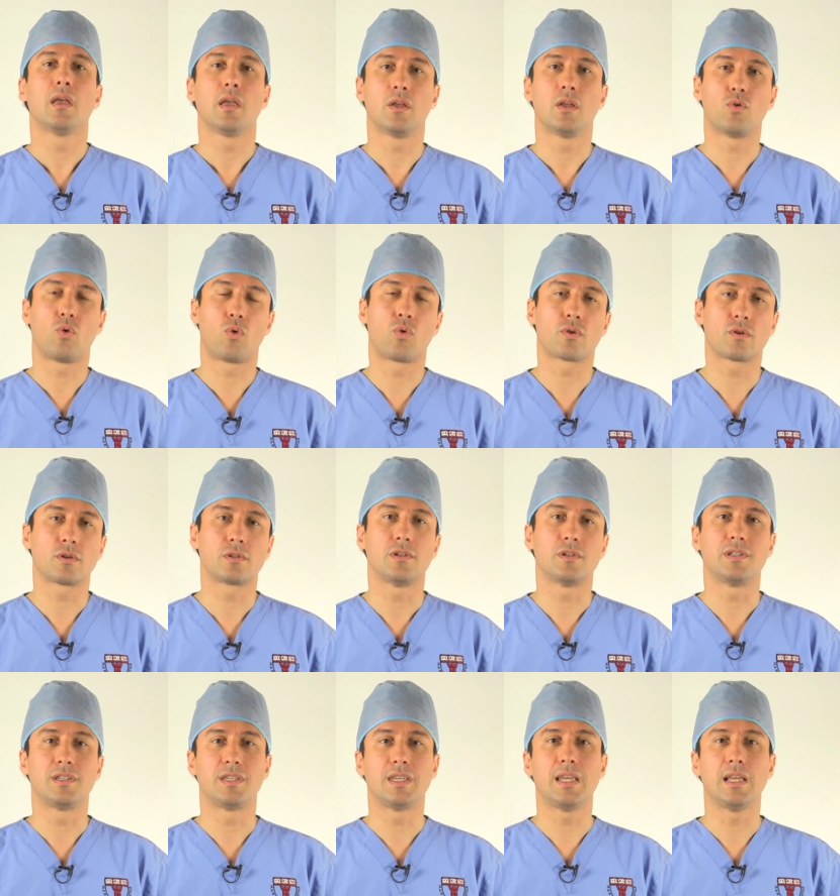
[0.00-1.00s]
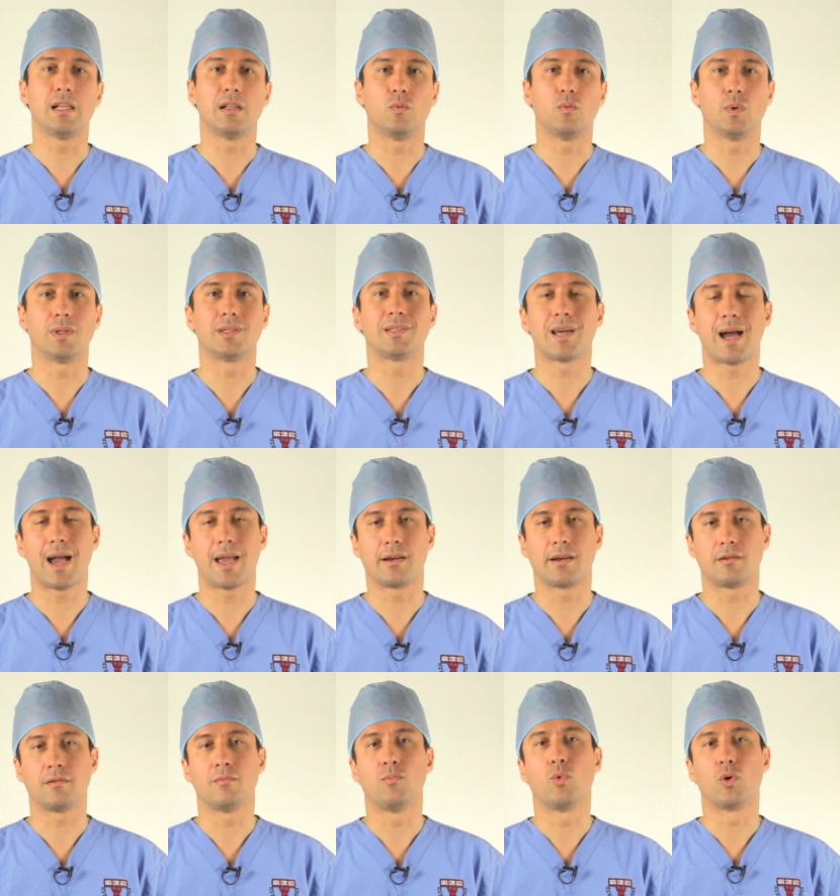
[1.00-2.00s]
in order to deal with
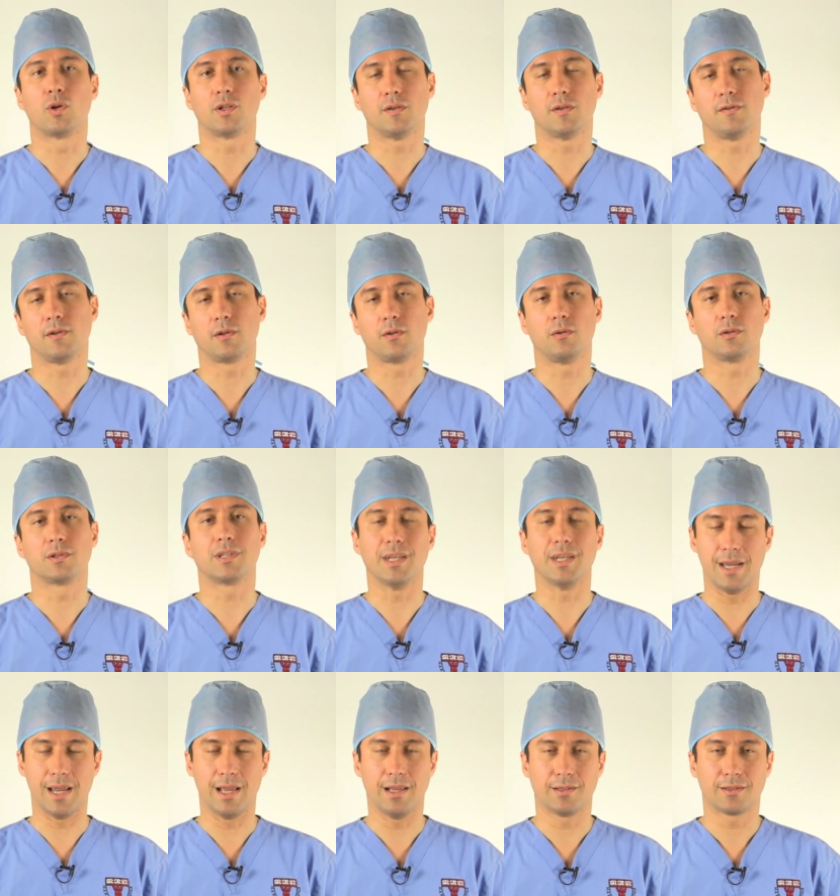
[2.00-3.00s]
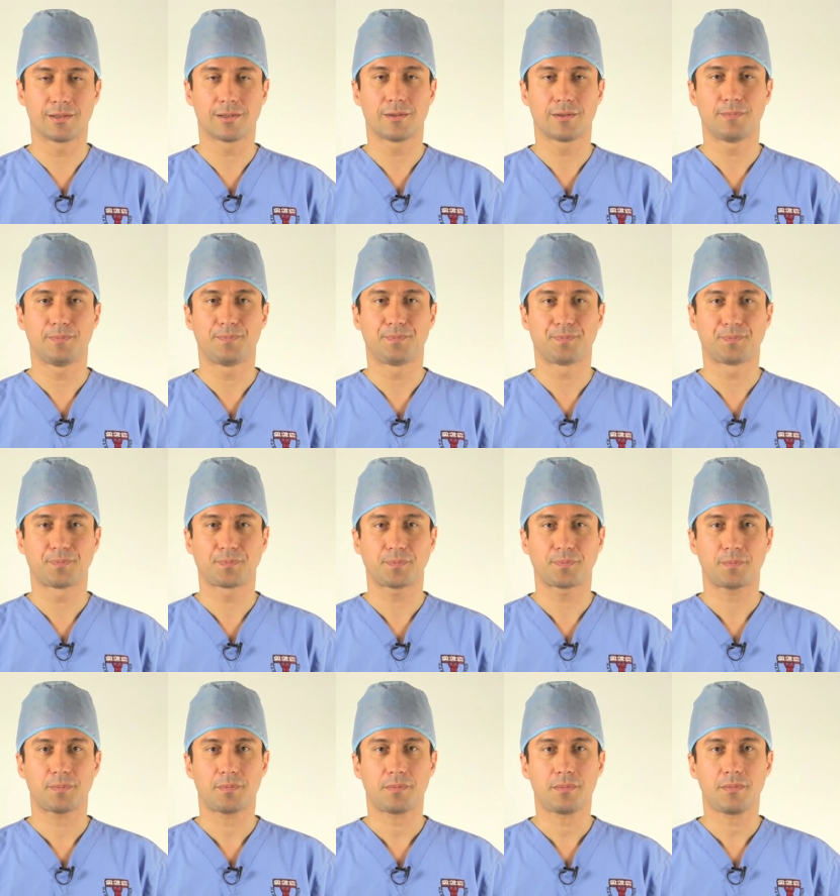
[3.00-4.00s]
tighter, more difficult canals.
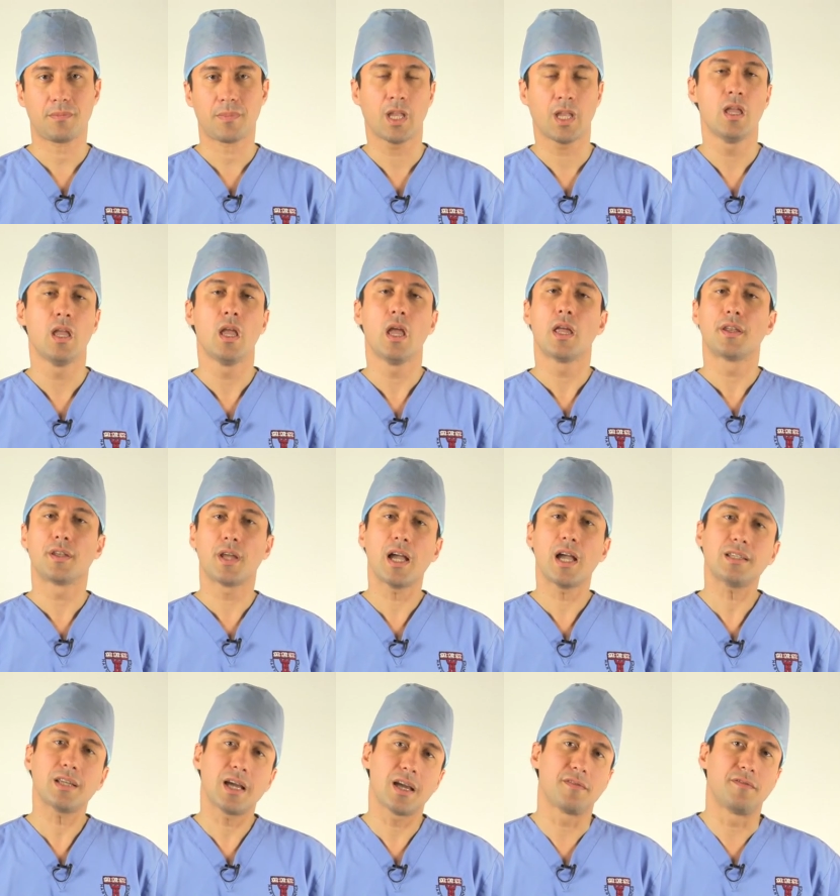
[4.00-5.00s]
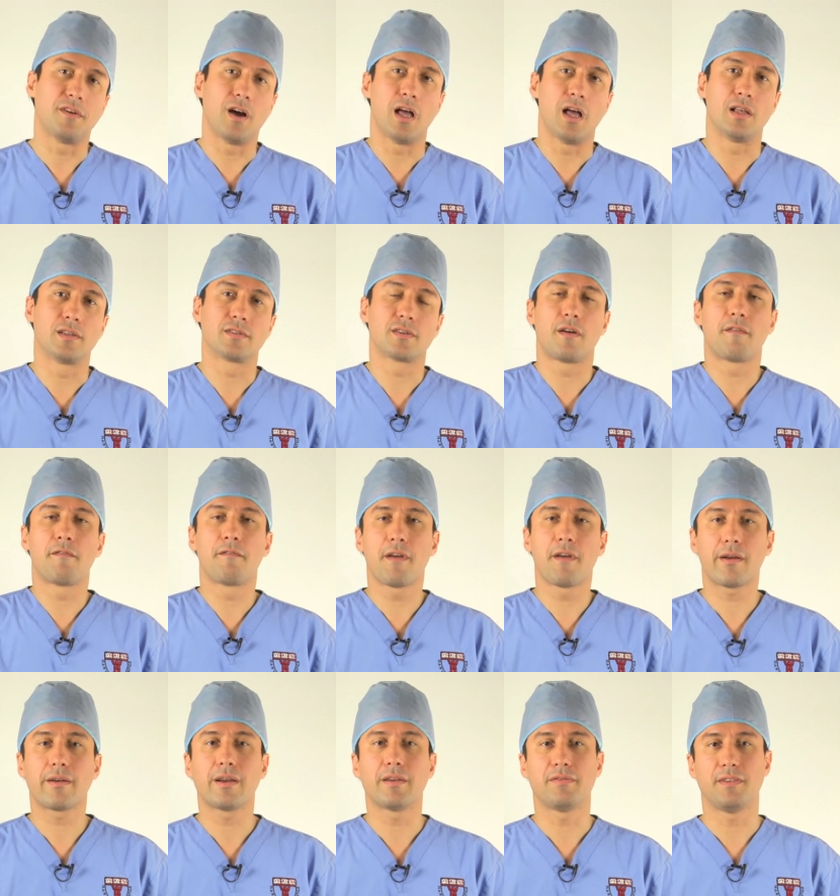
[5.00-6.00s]
NiTi files are
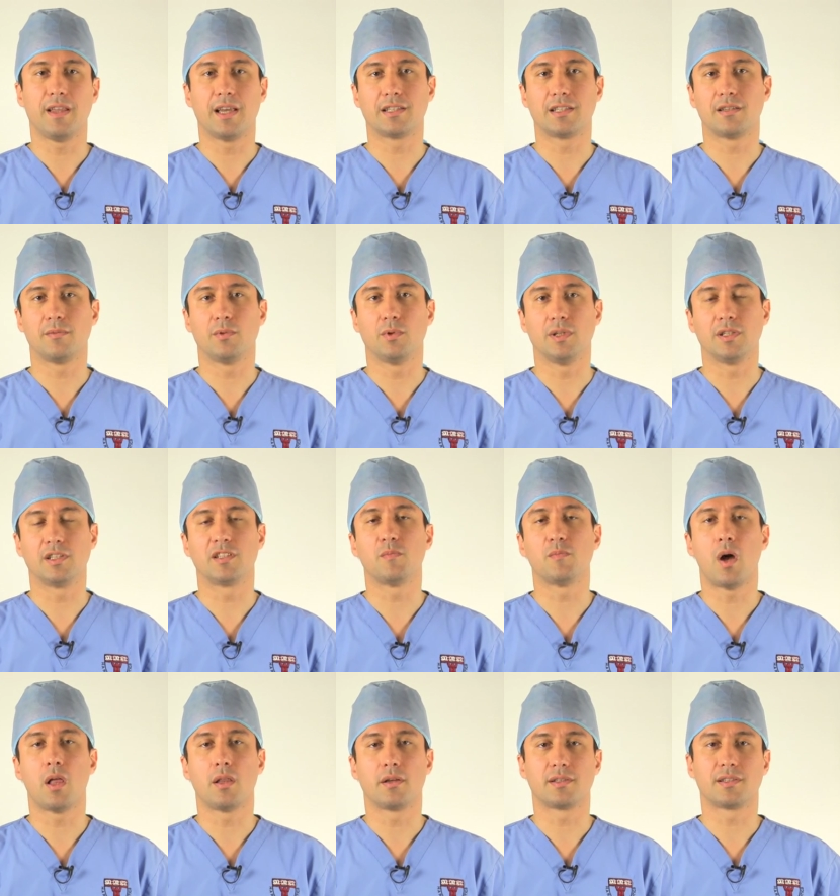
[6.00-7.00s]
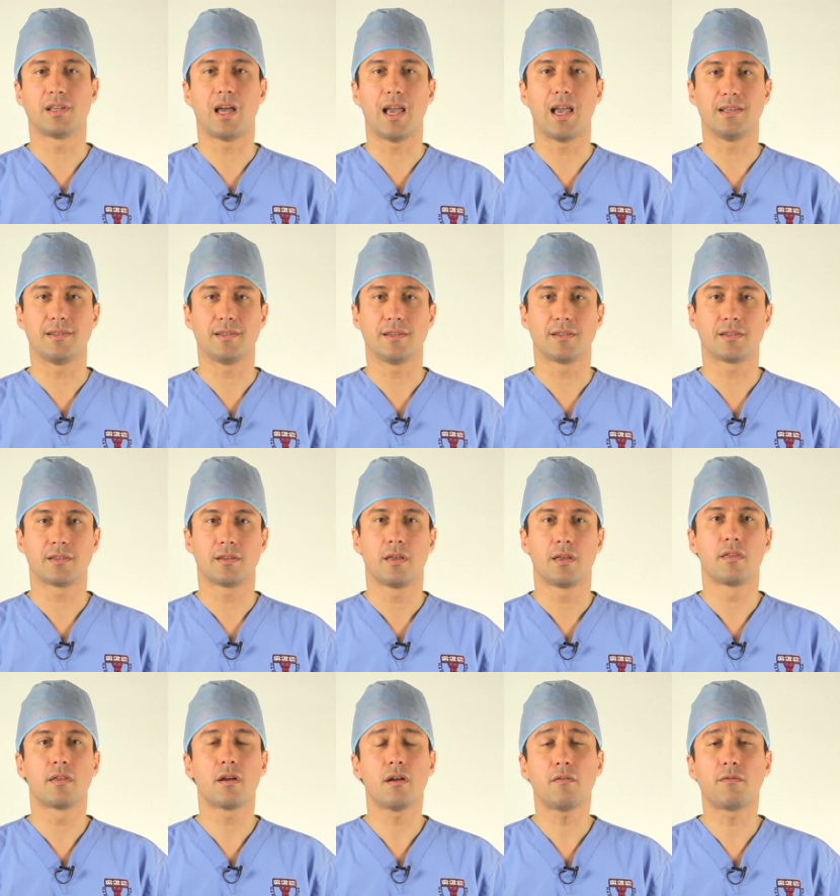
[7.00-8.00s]
very flexible in smaller sizes.
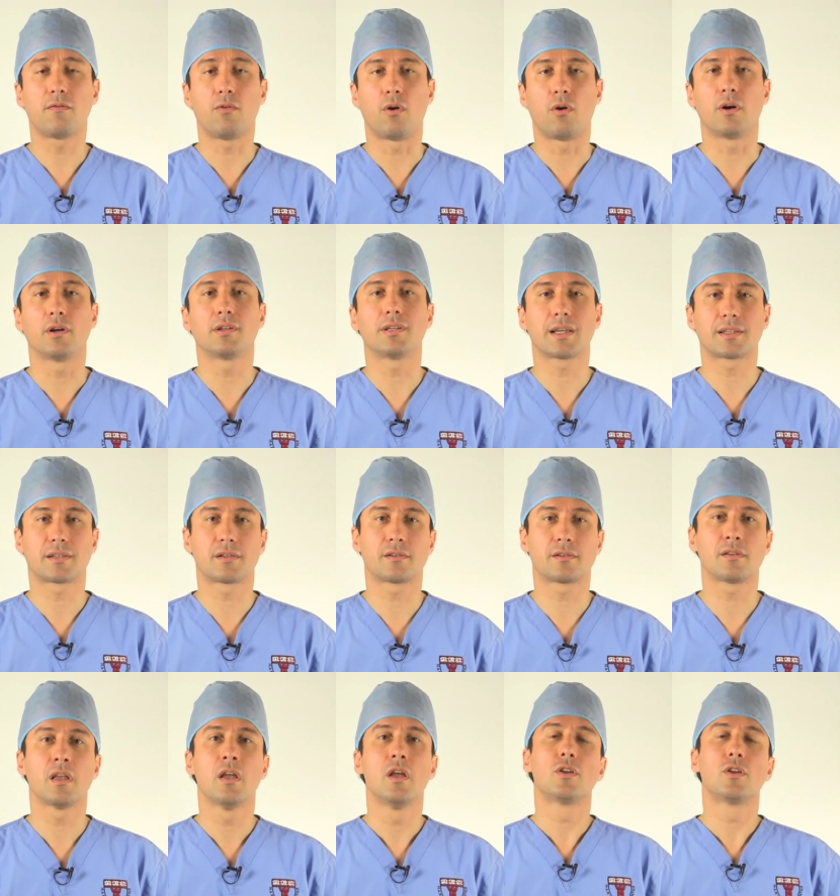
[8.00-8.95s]
Therefore, Drs.